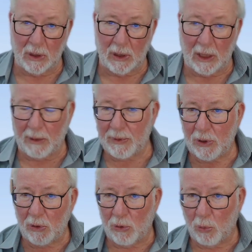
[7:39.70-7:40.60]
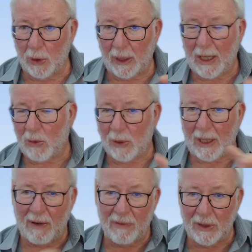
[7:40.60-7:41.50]
It helps you work out
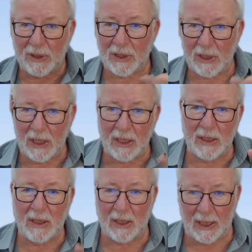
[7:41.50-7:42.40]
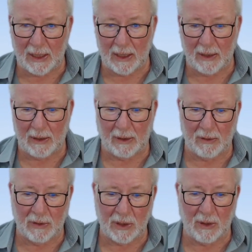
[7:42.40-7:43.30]
what evidence is needed and that kind
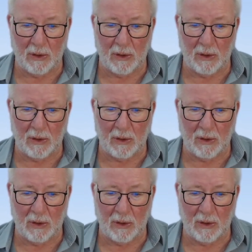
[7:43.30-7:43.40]
of. So